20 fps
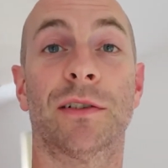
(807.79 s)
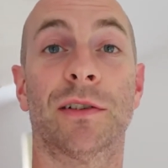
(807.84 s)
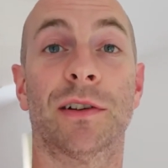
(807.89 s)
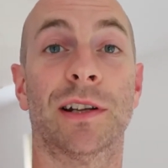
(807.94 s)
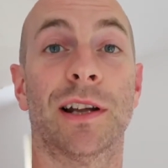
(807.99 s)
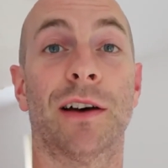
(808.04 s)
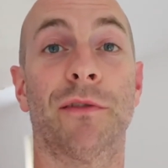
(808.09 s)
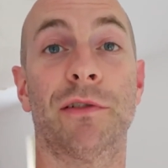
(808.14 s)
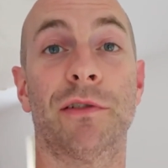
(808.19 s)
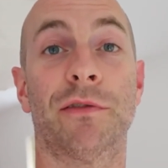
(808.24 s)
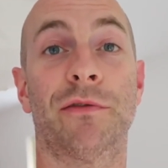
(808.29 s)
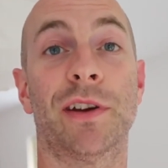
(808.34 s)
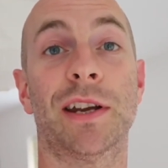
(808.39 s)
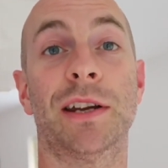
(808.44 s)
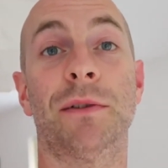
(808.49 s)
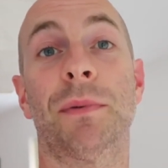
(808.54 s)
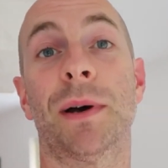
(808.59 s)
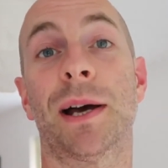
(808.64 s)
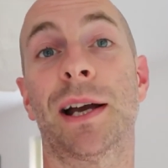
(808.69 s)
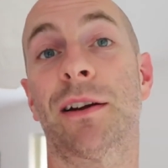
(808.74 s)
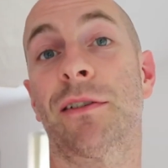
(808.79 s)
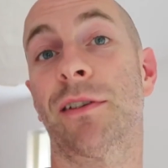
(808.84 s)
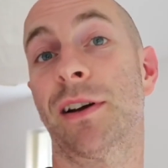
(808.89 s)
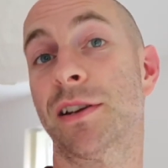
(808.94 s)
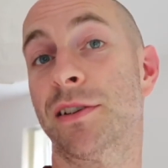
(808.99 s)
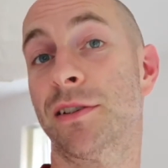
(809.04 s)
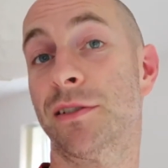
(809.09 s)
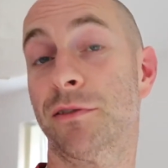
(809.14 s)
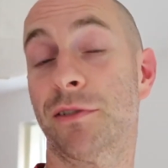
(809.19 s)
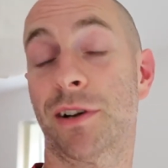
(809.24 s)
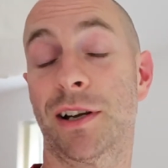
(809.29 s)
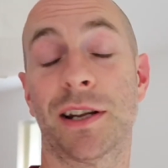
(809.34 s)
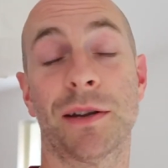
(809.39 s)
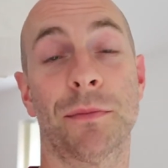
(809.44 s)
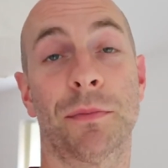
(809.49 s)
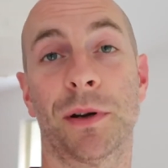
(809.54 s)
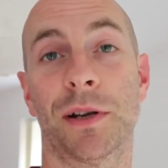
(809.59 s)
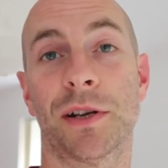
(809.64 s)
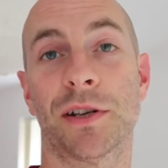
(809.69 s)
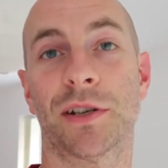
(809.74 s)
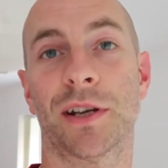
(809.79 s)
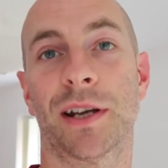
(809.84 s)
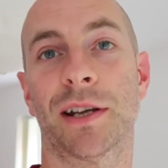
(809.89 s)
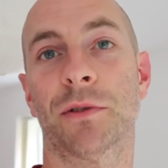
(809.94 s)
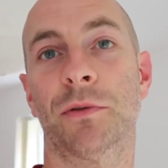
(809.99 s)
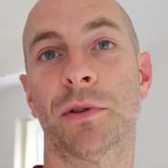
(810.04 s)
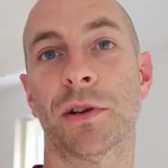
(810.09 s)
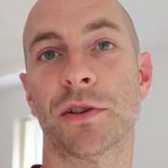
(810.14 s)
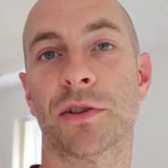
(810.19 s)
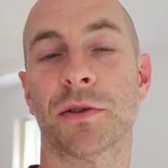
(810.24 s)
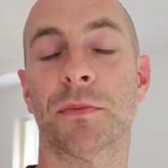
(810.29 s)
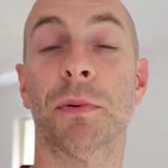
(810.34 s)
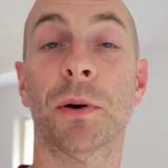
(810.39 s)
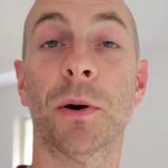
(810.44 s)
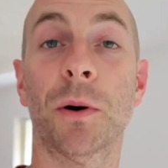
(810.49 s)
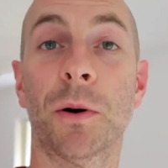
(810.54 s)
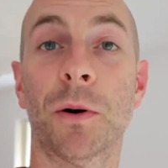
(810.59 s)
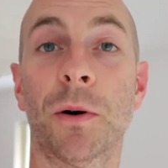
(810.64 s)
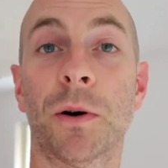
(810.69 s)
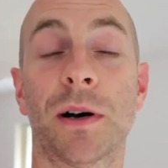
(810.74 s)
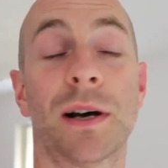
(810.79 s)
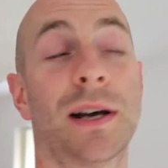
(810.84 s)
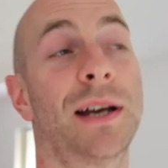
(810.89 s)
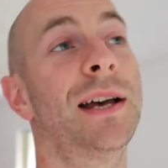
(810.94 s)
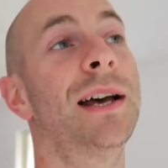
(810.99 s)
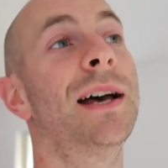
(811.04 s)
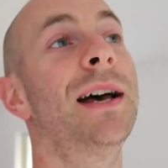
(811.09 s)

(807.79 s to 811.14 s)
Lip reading: Love your feedback. Greatly appreciate all your support.